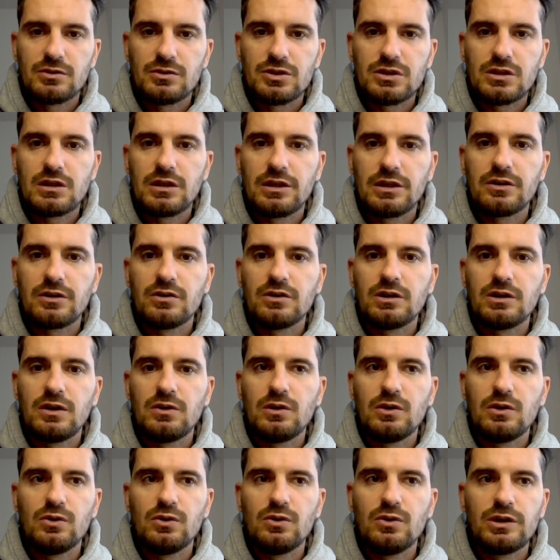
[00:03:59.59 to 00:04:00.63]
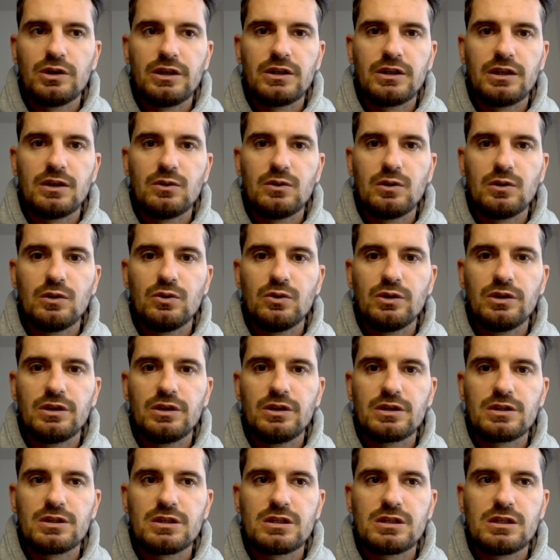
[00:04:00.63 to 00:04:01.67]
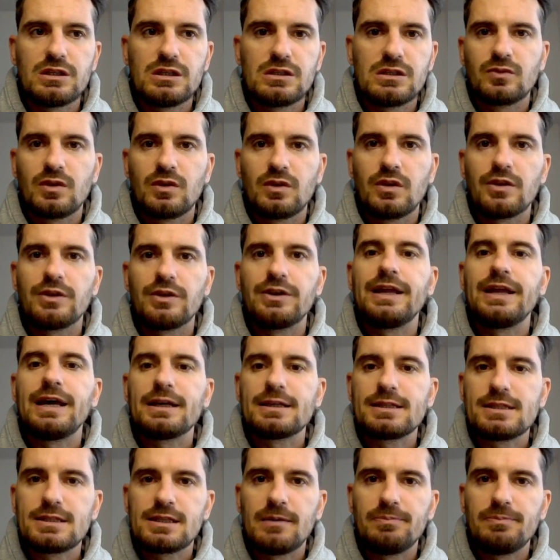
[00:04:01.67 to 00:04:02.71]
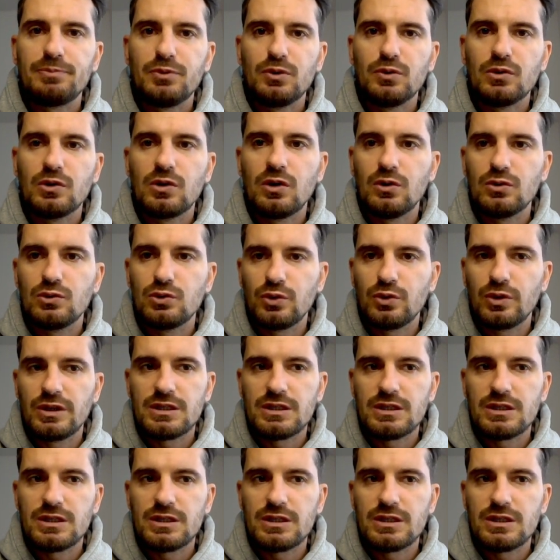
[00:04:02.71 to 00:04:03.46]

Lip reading: Just click on download and download it as a CSV. The next step, you'll go to this